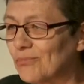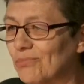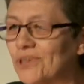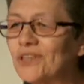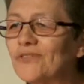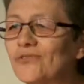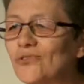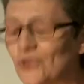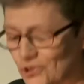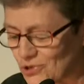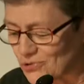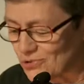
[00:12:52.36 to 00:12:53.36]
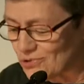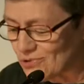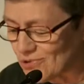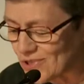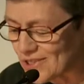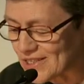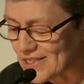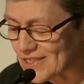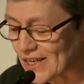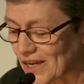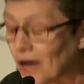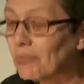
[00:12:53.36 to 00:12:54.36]
But if your truth is
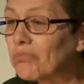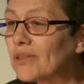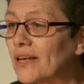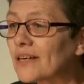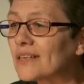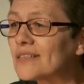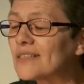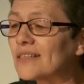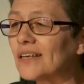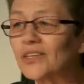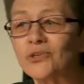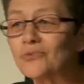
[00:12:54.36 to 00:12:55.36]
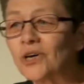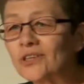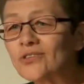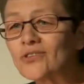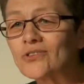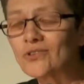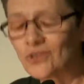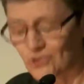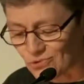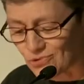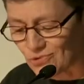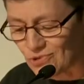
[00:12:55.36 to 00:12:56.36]
a complex and nuanced
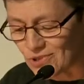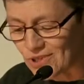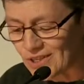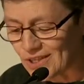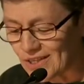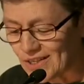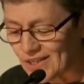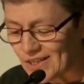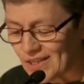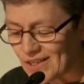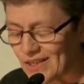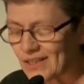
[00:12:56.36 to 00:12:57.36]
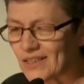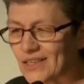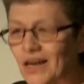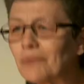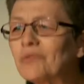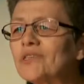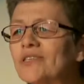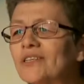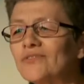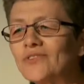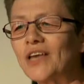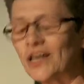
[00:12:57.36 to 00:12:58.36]
truth, the
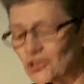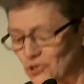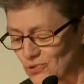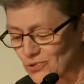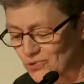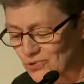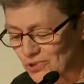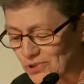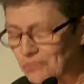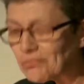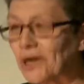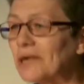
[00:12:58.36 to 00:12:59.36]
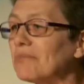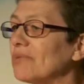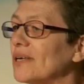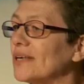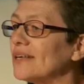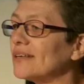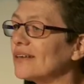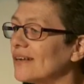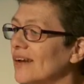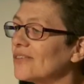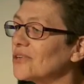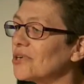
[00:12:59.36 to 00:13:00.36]
opposite of that truth might be
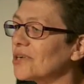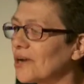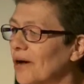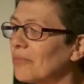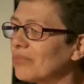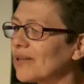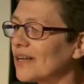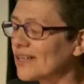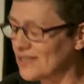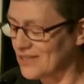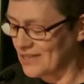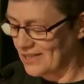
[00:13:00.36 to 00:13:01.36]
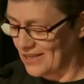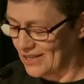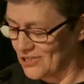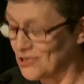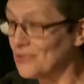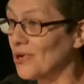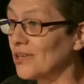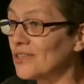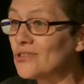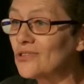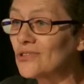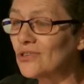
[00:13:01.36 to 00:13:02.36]
another complex and
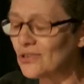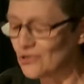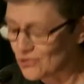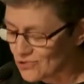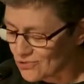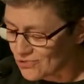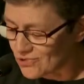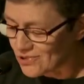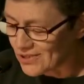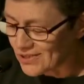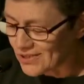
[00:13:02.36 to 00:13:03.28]
nuanced truth.